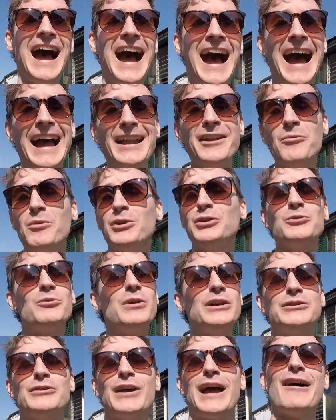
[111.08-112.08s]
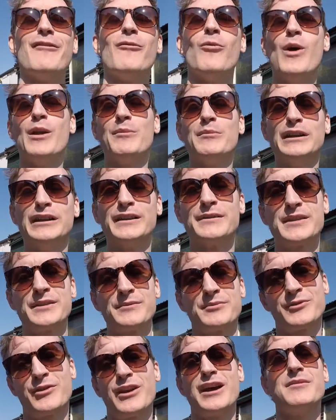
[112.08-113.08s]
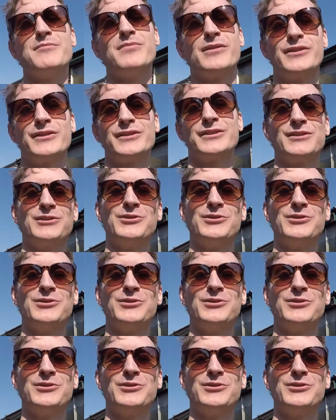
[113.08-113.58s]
I don't want to wait to have 1 million subscribers